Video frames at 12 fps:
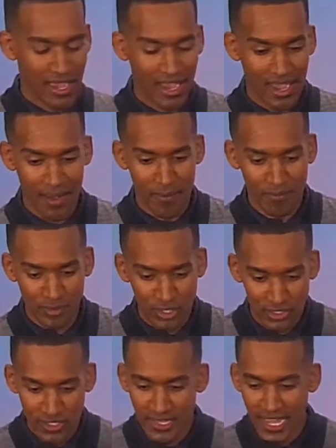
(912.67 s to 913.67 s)

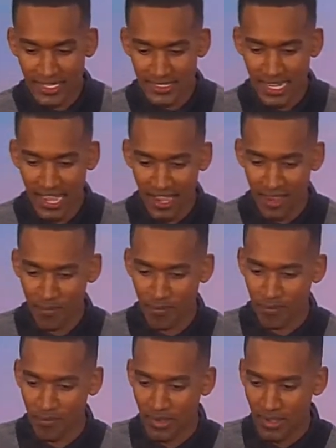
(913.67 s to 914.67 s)
During that
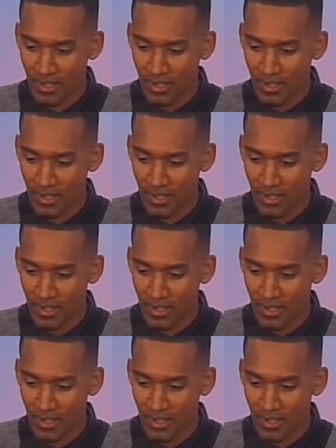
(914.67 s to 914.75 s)
time,